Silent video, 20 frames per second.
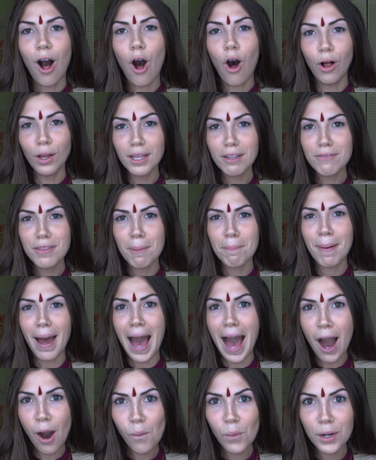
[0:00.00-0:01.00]
All of the
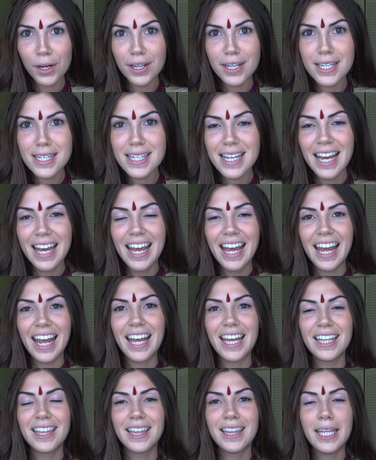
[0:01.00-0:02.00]
powers
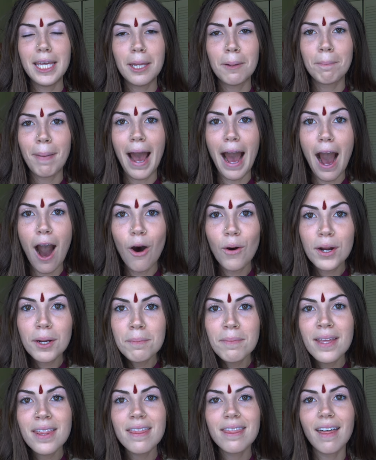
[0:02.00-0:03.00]
and the
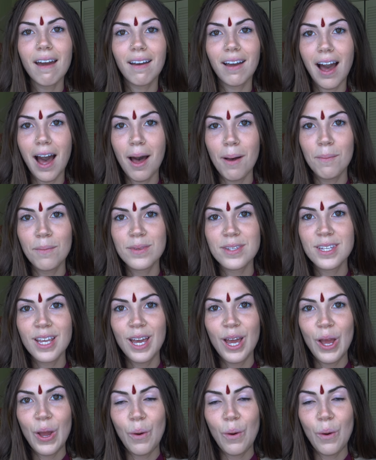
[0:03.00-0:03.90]
empowerment that comes